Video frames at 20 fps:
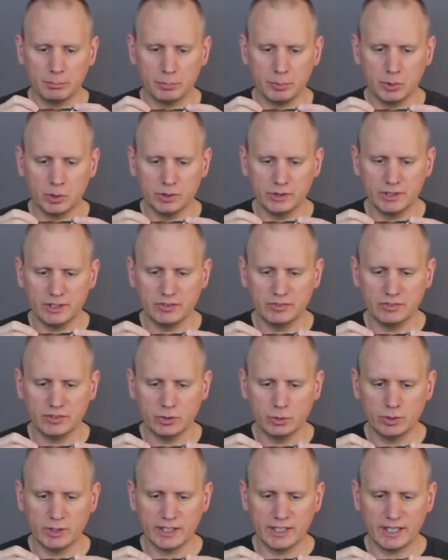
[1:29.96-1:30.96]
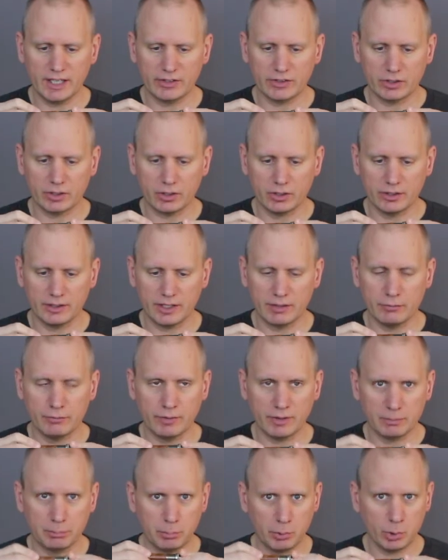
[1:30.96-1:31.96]
put these two together, they
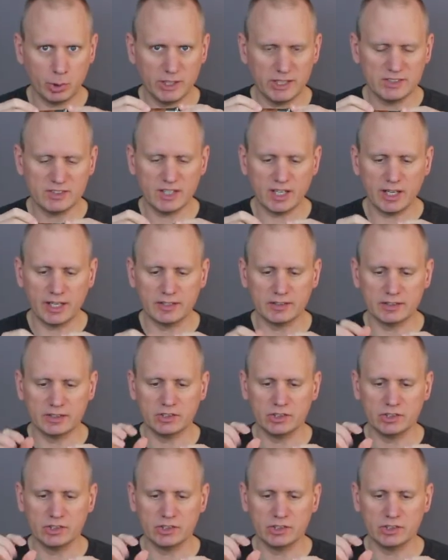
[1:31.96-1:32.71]
fit pretty tight,